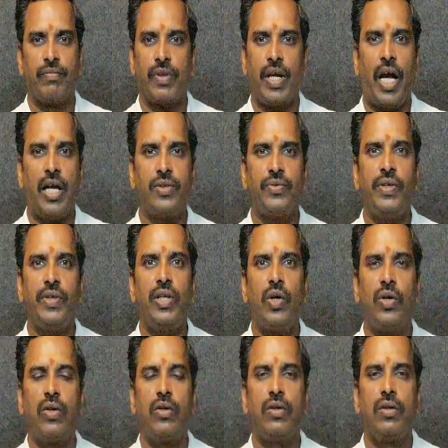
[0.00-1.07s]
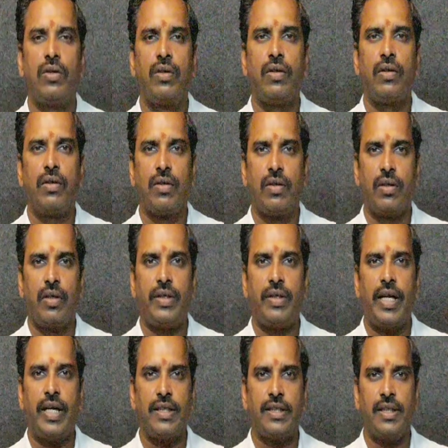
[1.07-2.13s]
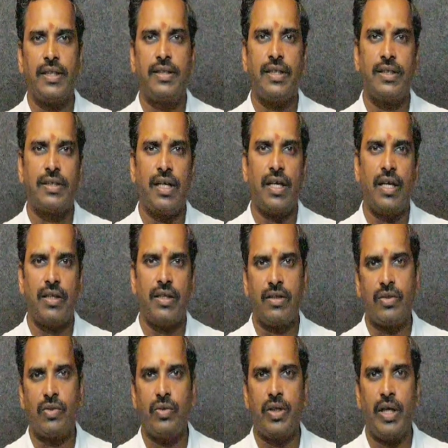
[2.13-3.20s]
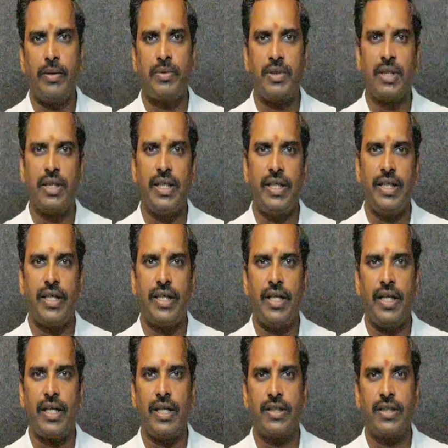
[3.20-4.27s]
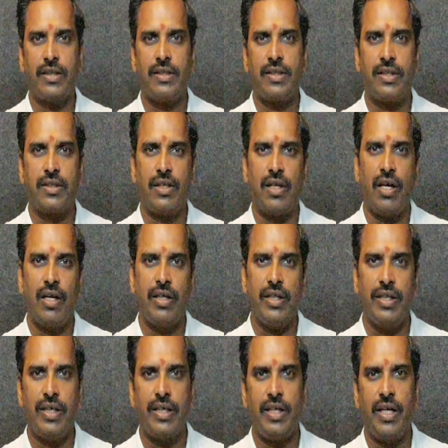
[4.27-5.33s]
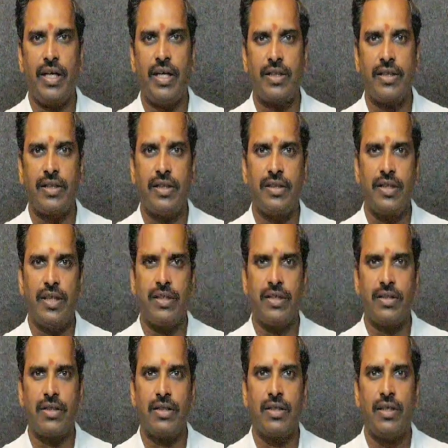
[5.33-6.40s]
As we know, data structures are two types: linear data structures, non-linear data structures.